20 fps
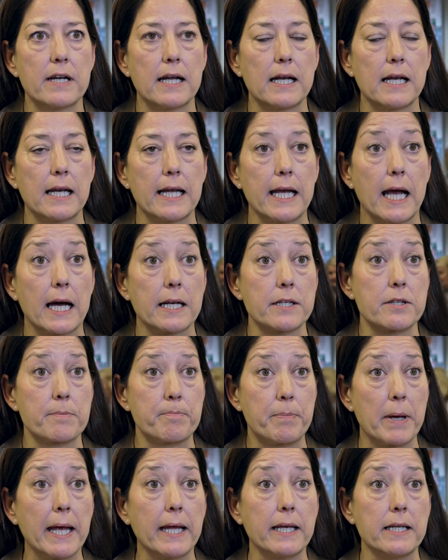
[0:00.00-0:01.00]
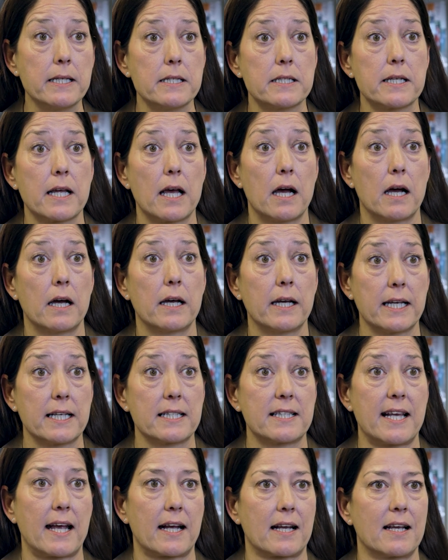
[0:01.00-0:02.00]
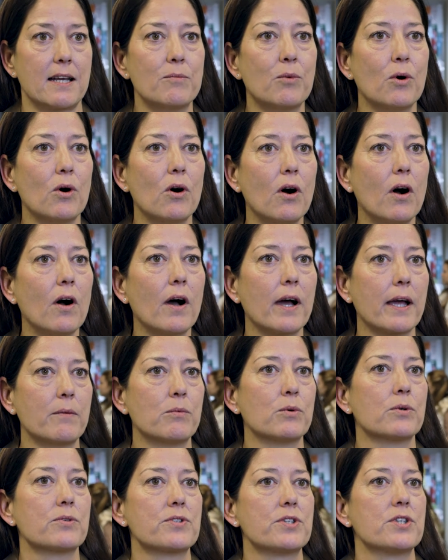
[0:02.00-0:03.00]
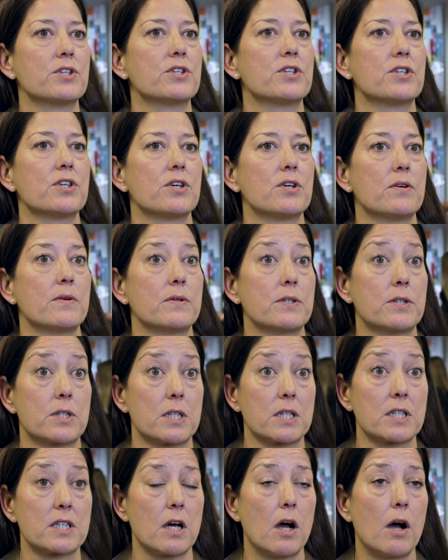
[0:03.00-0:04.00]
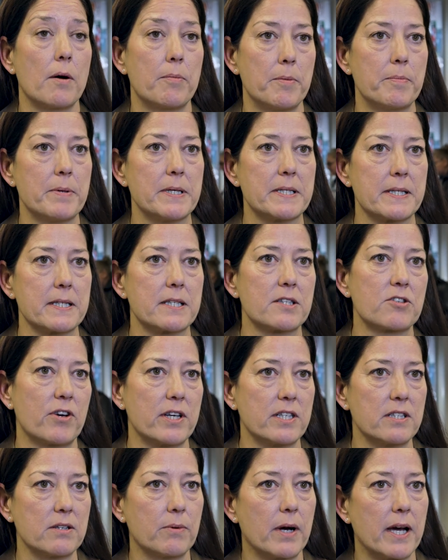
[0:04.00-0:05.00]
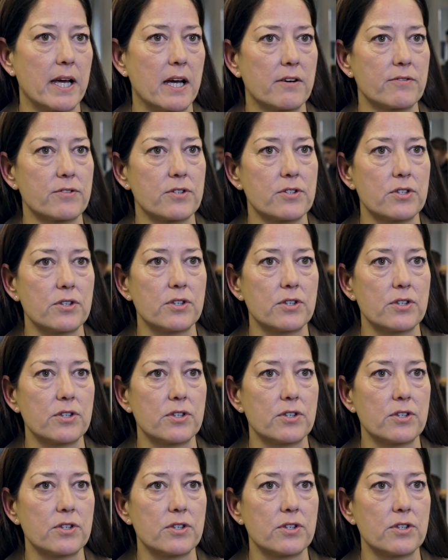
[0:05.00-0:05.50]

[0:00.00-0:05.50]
really underpinned exactly what I wanted to do, is to start up a business straight away after